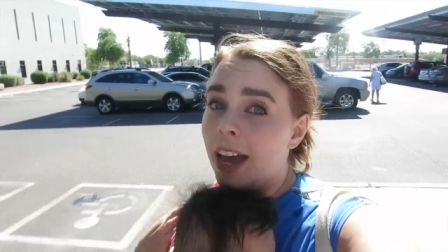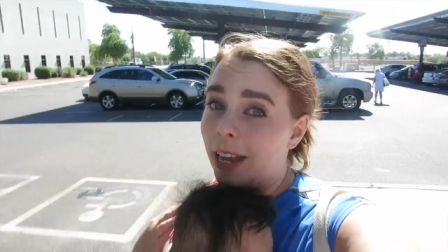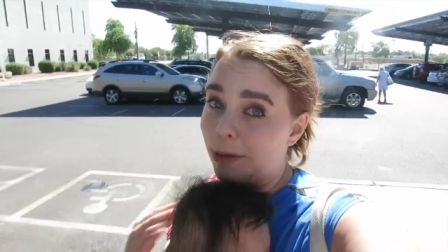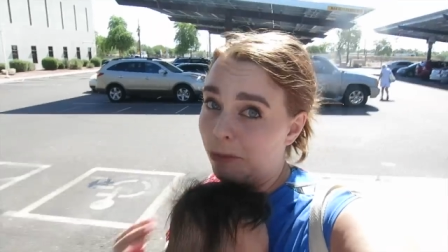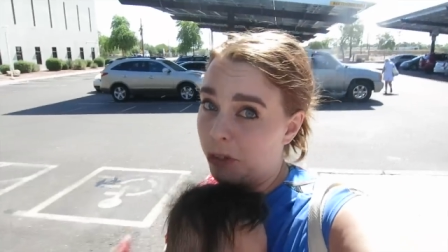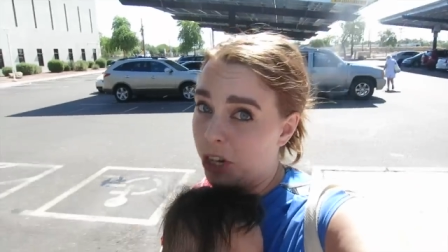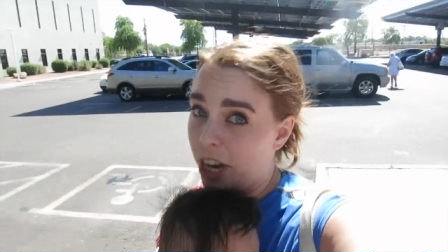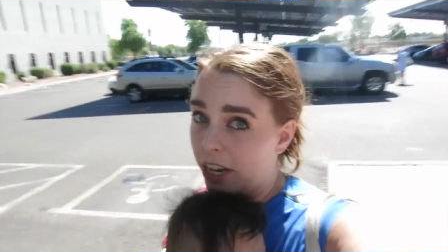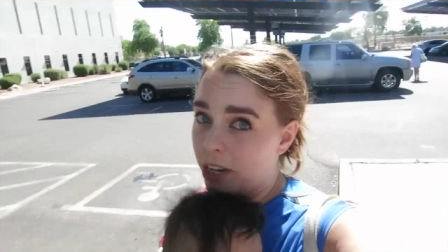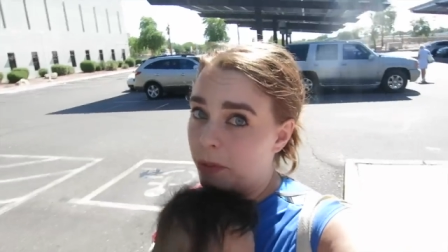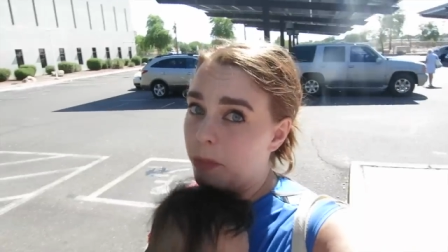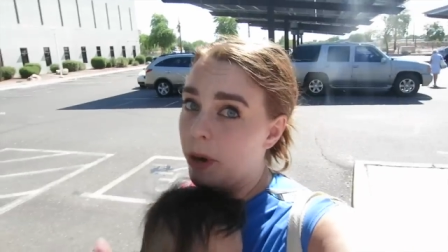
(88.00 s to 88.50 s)

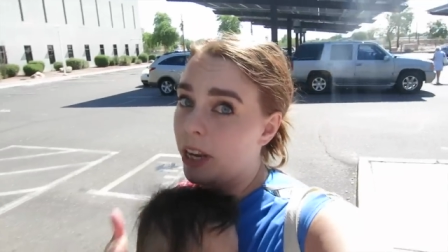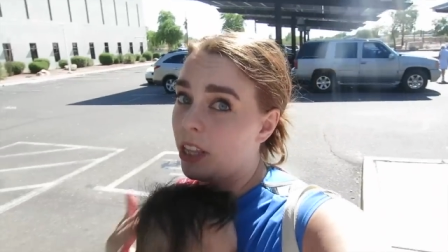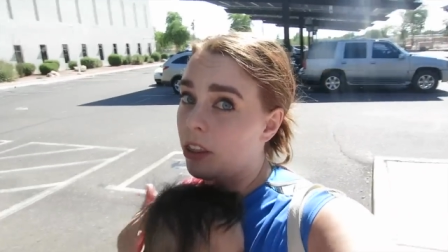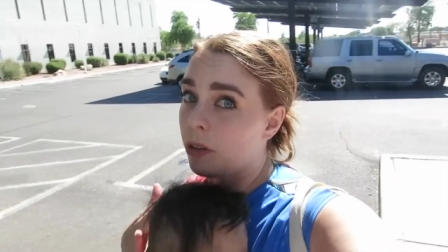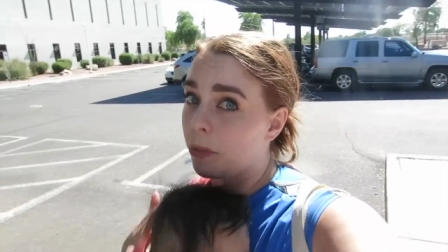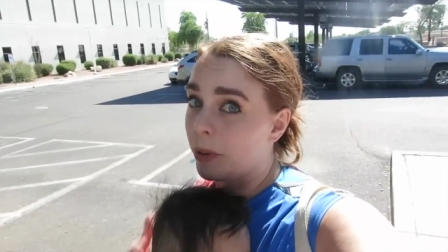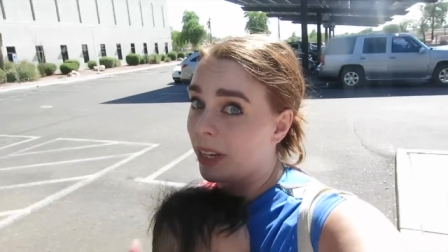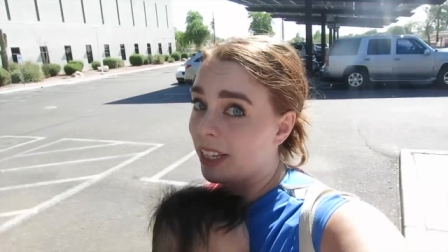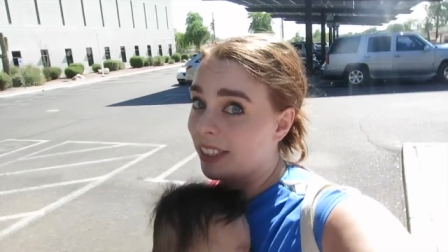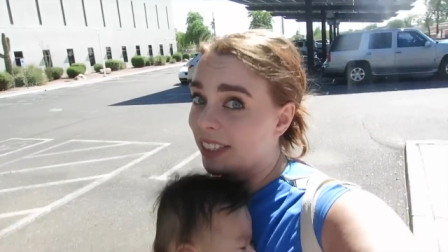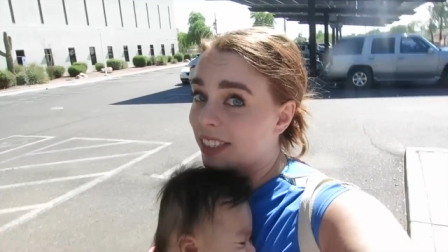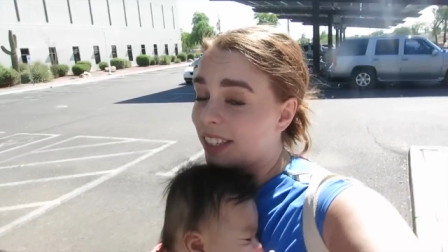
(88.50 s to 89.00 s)
I'm trying to break
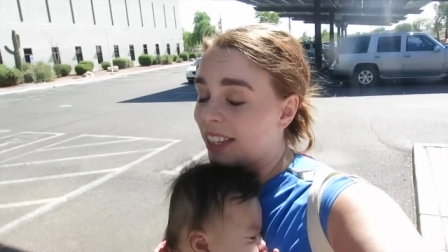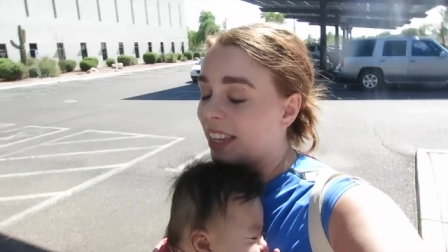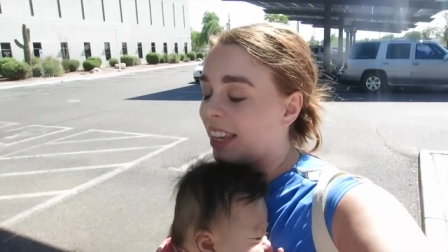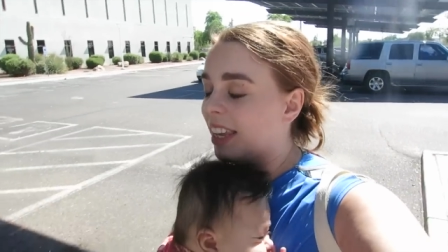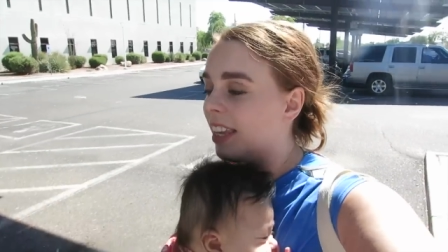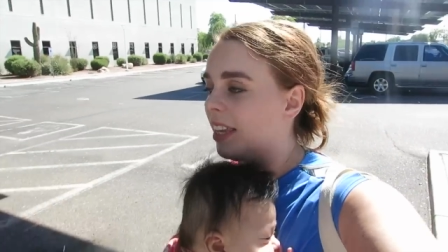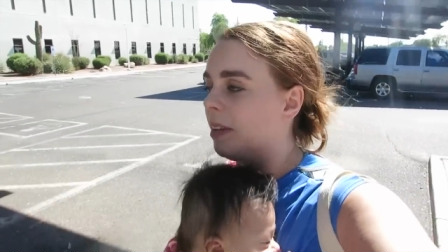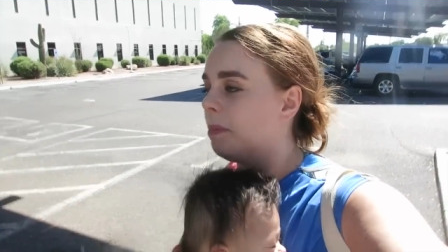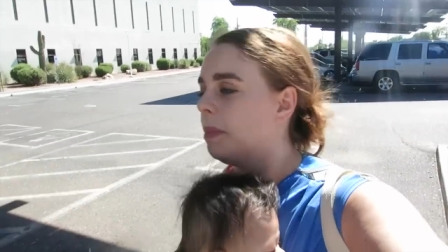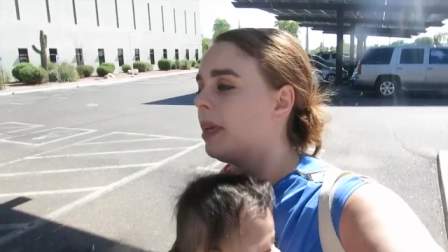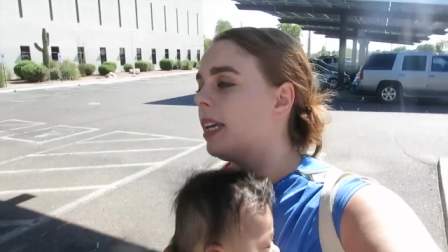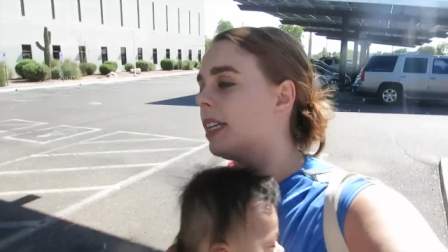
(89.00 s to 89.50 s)
the ring sling
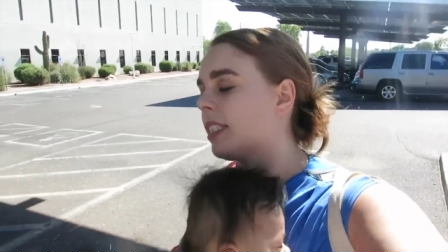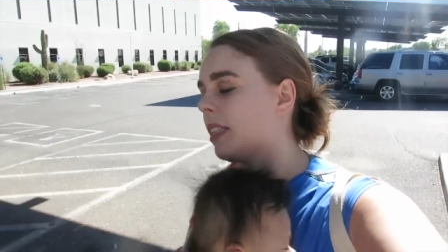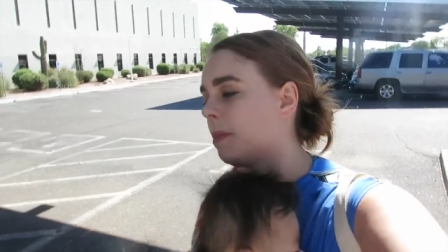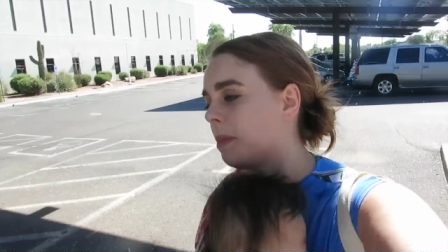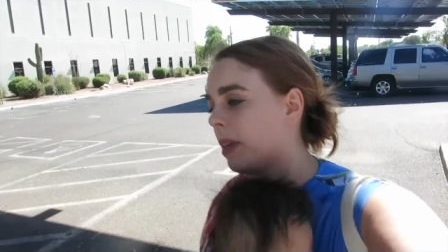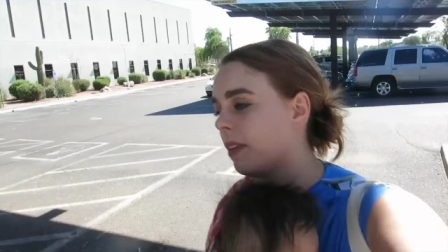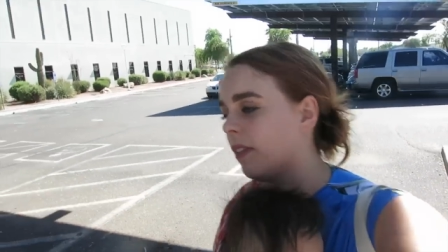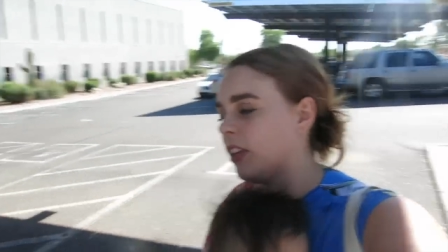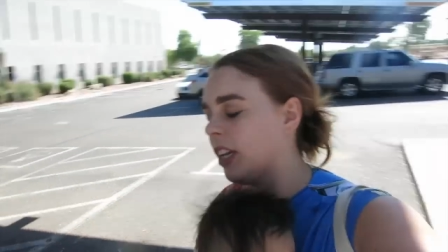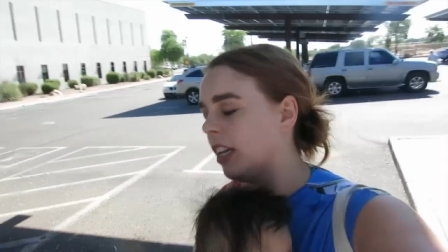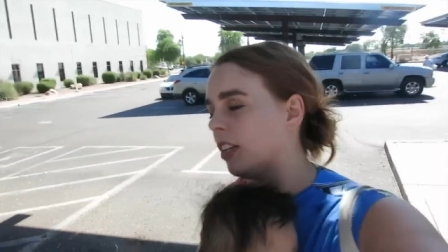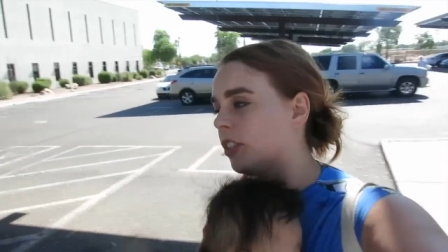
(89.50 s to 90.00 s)
in because
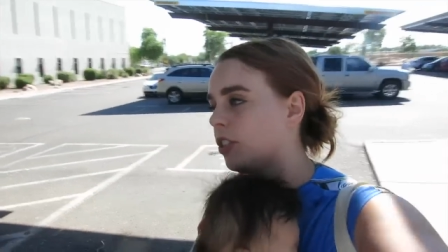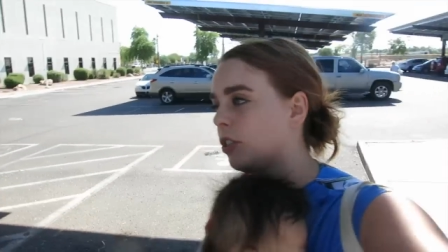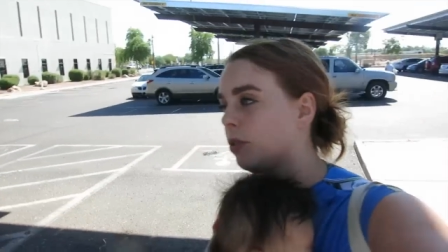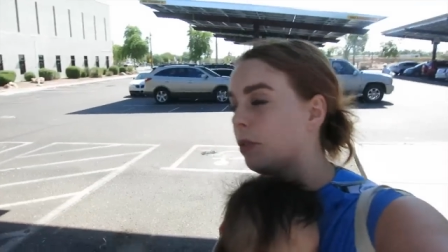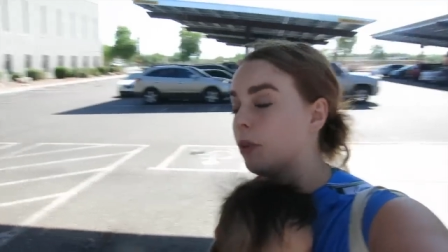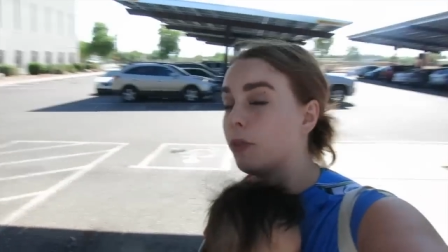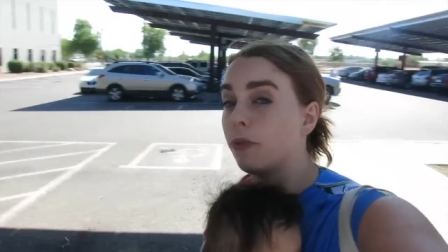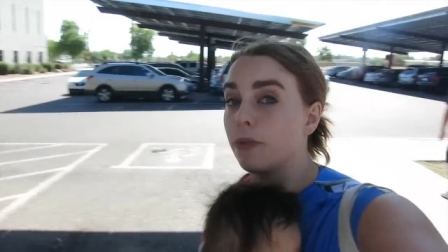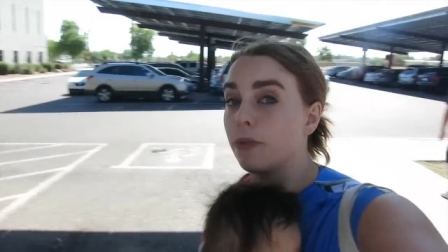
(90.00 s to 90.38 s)
I'm giving it to a